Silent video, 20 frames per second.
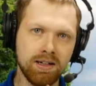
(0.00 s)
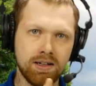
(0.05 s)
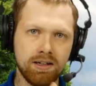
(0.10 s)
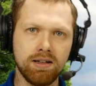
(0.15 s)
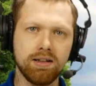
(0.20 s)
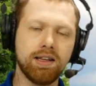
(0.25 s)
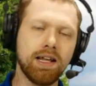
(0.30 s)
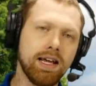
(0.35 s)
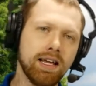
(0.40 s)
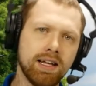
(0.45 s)

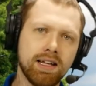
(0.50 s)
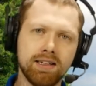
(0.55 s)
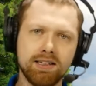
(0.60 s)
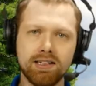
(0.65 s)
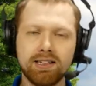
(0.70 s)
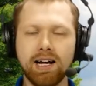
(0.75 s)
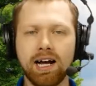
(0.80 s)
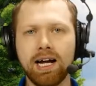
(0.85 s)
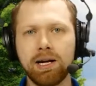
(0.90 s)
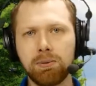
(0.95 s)
"they can
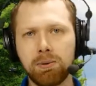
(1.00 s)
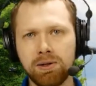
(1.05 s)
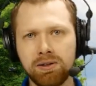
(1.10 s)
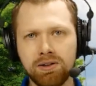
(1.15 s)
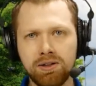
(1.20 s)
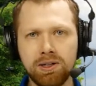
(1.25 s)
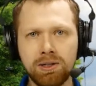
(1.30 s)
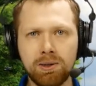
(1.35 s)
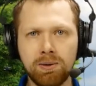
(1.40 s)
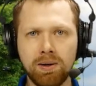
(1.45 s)
side with
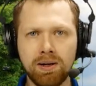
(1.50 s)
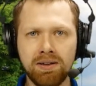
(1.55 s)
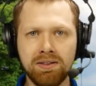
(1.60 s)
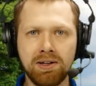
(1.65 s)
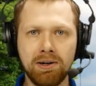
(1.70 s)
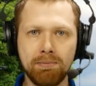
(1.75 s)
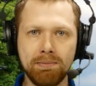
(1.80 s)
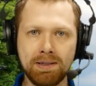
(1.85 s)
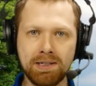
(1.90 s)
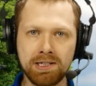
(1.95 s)
you, and
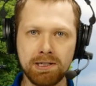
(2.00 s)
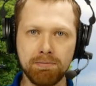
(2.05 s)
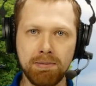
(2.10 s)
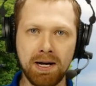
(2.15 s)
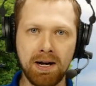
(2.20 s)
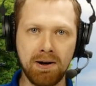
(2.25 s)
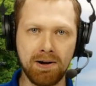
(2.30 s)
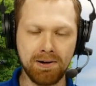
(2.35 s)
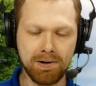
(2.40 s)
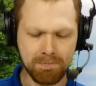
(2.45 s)
they'll be
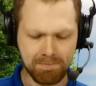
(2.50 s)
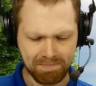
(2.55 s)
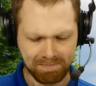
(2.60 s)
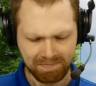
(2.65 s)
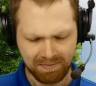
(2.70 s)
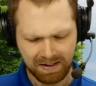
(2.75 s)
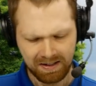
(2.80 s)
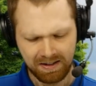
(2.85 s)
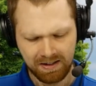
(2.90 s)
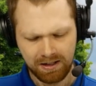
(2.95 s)
spared."
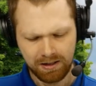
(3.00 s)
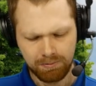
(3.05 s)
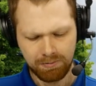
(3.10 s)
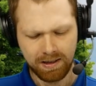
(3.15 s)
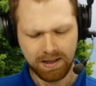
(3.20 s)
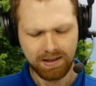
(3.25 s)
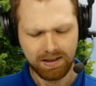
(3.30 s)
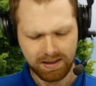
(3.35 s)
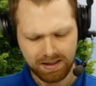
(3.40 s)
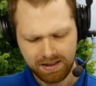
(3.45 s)

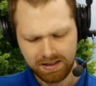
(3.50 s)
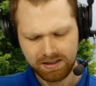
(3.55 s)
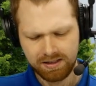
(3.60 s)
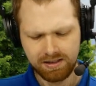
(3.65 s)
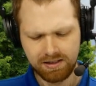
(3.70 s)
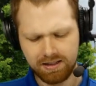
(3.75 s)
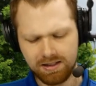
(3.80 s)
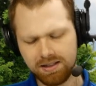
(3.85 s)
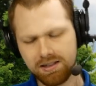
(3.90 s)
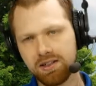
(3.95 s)
But
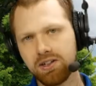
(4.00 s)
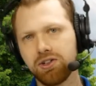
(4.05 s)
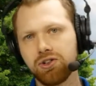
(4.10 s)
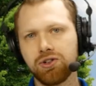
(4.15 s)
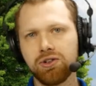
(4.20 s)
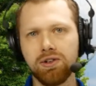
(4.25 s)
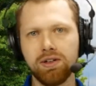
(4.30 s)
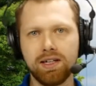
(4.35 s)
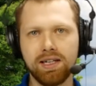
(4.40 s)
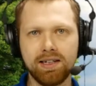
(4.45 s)
this
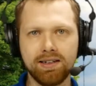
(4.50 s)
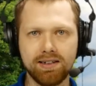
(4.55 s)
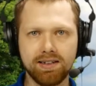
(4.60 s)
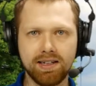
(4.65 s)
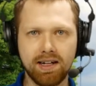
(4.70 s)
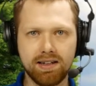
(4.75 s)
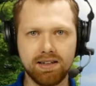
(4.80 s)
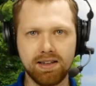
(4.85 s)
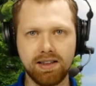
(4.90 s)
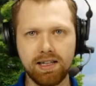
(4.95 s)
essentially
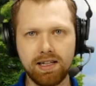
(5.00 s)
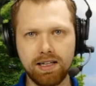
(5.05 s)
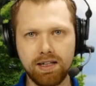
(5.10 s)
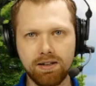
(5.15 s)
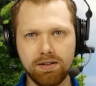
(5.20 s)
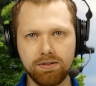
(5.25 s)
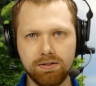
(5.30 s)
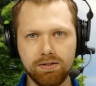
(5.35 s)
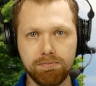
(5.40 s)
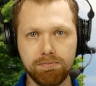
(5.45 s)
sets
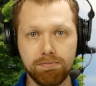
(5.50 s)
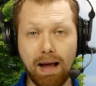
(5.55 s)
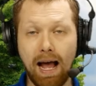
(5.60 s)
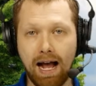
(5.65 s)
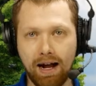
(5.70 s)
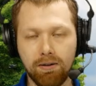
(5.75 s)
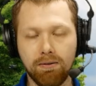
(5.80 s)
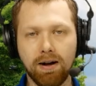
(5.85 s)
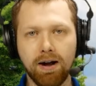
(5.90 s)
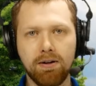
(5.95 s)
the
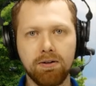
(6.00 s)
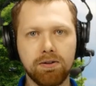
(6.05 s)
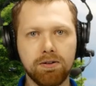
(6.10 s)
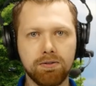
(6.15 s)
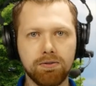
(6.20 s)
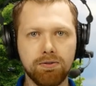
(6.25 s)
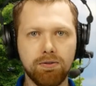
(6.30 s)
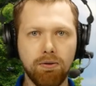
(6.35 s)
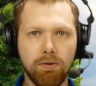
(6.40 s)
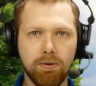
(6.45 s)
background
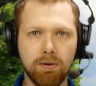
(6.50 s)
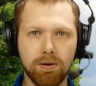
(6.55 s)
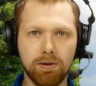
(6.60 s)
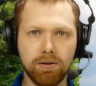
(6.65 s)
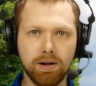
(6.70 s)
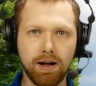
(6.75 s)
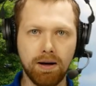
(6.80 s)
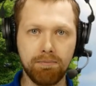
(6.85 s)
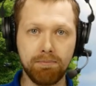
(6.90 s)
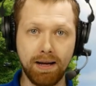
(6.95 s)
for
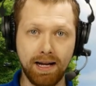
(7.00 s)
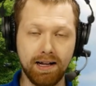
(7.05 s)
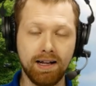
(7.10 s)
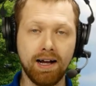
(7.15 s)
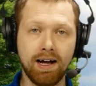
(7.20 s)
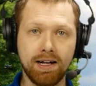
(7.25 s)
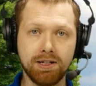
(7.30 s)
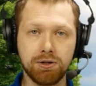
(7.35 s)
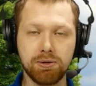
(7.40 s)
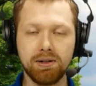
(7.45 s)

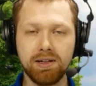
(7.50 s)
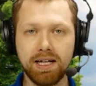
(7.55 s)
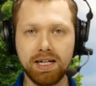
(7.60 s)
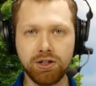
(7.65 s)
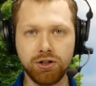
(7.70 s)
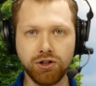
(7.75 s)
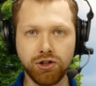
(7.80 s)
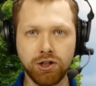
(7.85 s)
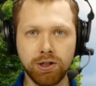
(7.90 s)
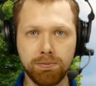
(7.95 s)
mankind's
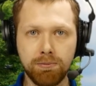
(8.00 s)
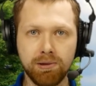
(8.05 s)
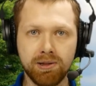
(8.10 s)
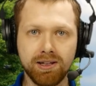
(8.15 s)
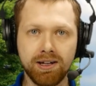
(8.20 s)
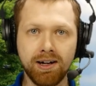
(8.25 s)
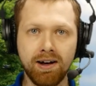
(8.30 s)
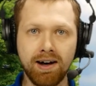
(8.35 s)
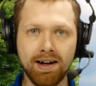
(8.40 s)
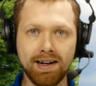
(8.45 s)
relationship with
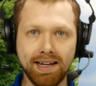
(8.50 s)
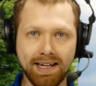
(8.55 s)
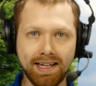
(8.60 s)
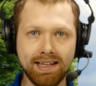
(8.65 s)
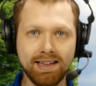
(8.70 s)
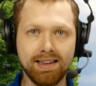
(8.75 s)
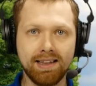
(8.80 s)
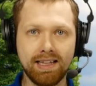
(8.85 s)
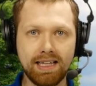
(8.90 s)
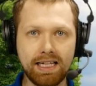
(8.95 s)
God
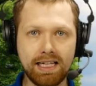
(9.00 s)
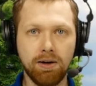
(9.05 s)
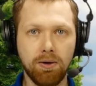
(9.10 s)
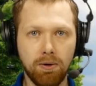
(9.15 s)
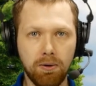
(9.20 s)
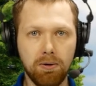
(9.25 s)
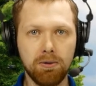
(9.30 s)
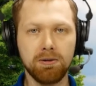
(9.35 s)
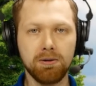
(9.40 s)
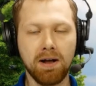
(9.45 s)
in the
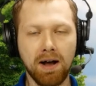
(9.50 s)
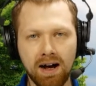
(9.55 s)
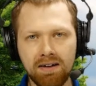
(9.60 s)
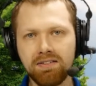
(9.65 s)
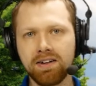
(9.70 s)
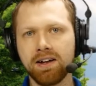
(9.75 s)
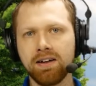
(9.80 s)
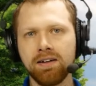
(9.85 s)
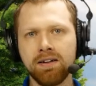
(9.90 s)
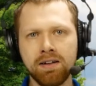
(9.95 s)
Old
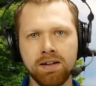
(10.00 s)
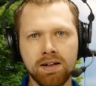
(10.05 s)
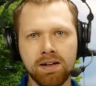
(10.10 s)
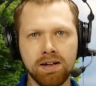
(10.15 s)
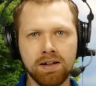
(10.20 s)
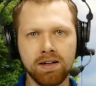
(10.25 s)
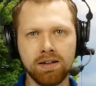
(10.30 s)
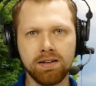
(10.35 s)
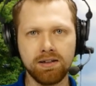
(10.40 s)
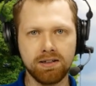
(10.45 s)
Covenant.
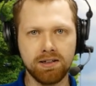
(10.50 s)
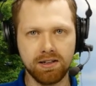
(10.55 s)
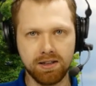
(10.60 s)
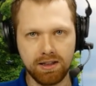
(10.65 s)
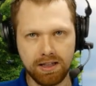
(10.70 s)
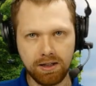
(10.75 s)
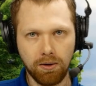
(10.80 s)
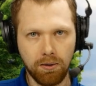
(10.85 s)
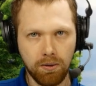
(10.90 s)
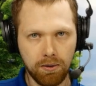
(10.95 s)
This is
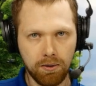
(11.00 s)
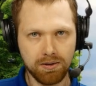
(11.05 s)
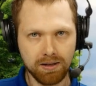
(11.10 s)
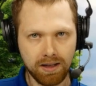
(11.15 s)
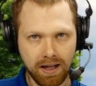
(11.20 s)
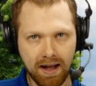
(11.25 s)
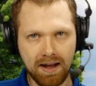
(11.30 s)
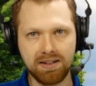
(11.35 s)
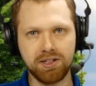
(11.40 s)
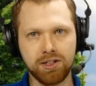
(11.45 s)
the Old
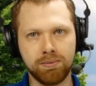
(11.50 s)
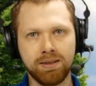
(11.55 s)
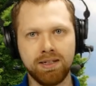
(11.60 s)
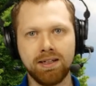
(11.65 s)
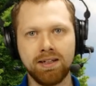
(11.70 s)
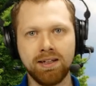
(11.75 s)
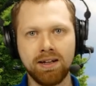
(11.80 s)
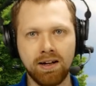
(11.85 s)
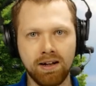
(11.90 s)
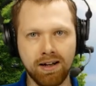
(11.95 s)

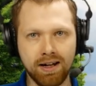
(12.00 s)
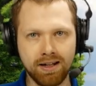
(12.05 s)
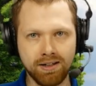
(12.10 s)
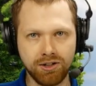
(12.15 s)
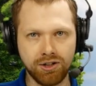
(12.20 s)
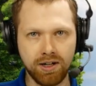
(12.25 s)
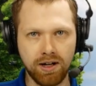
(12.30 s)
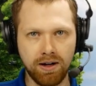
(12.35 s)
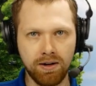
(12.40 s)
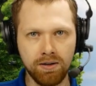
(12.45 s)
Testament in a
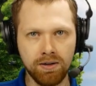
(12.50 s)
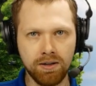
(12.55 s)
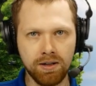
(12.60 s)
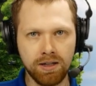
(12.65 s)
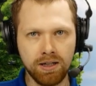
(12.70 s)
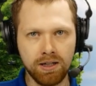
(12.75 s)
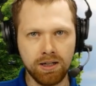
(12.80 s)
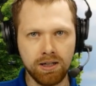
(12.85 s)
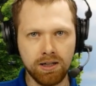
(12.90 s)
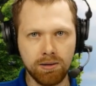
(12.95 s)
nutshell.
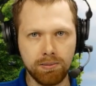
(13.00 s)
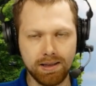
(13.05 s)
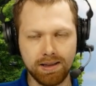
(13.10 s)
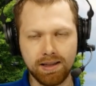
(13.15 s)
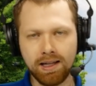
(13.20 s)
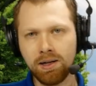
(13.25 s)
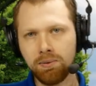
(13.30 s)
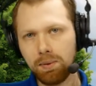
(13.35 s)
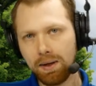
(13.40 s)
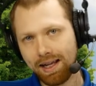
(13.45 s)
But
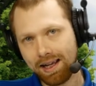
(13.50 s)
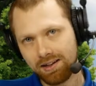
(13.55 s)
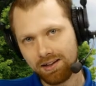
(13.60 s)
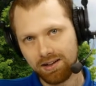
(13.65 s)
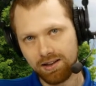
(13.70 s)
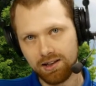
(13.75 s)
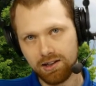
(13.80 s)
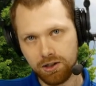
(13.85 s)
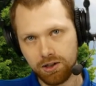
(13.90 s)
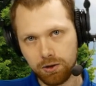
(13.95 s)
then we get
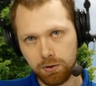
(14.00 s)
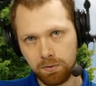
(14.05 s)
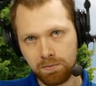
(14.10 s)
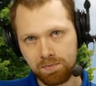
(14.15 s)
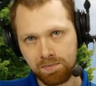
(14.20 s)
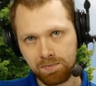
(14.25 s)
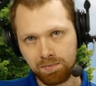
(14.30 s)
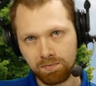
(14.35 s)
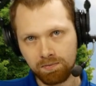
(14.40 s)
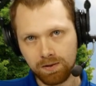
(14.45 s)
to the New,
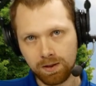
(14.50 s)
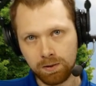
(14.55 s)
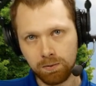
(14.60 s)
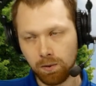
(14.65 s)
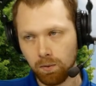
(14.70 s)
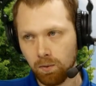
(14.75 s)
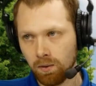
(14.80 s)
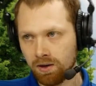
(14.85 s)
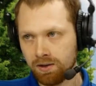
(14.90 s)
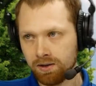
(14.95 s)
and
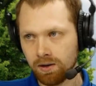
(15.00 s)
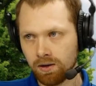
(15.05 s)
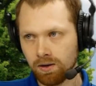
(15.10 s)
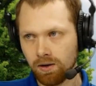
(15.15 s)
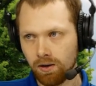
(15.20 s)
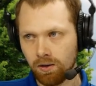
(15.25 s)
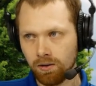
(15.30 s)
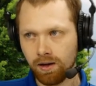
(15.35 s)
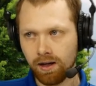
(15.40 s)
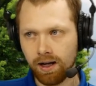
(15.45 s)
we wonder,
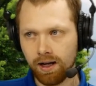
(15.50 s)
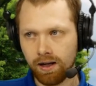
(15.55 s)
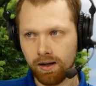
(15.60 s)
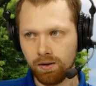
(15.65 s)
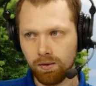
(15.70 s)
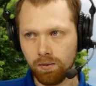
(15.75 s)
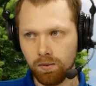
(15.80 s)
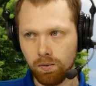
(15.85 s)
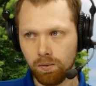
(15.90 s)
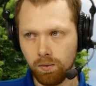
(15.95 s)

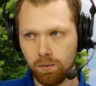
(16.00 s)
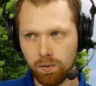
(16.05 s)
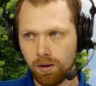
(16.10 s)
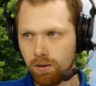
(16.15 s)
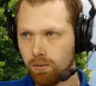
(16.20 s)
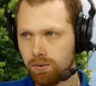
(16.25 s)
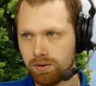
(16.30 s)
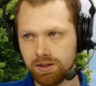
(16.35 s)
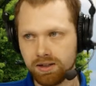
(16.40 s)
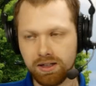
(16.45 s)
okay,
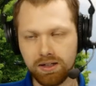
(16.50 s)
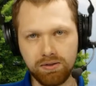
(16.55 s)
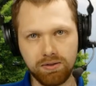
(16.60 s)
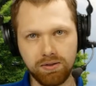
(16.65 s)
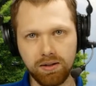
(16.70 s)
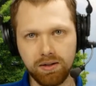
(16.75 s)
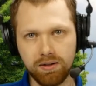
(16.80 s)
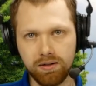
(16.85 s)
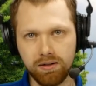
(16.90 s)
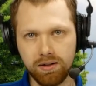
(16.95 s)
what was
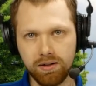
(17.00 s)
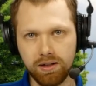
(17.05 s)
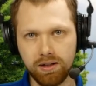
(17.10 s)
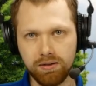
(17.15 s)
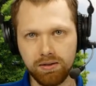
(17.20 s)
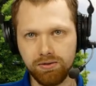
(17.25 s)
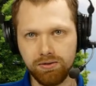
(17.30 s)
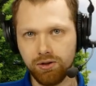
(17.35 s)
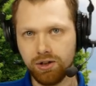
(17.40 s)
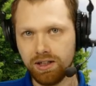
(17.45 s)
different?
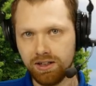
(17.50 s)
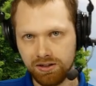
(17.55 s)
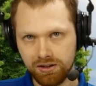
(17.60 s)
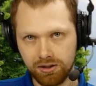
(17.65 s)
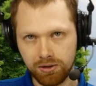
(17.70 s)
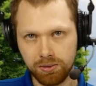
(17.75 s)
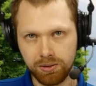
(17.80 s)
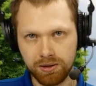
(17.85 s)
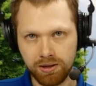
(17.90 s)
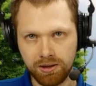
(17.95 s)
If
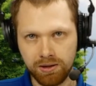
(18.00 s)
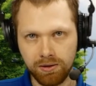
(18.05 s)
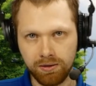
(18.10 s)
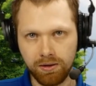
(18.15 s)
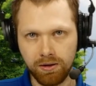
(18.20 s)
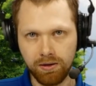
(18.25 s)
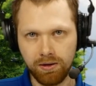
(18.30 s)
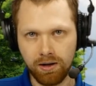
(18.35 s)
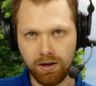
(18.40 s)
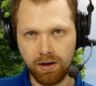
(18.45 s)
Jesus was under
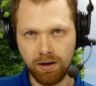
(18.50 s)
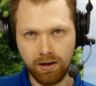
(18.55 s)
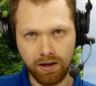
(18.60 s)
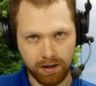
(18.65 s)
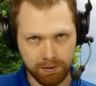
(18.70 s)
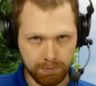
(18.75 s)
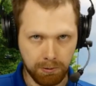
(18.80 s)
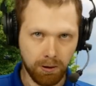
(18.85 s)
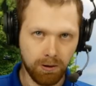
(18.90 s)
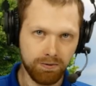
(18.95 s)
the law
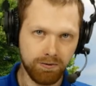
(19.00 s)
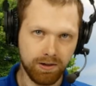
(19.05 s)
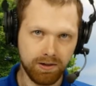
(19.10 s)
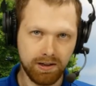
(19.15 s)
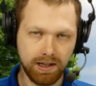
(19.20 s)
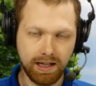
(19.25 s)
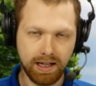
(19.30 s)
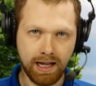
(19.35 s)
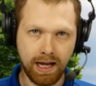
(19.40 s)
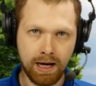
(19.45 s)
and
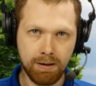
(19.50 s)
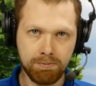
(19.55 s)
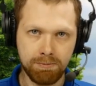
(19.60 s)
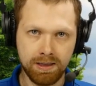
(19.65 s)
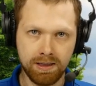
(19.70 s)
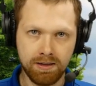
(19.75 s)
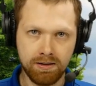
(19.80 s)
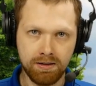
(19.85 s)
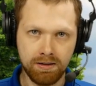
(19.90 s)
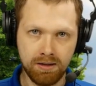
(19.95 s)
perfectly kept
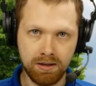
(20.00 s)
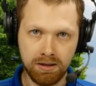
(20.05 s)
it,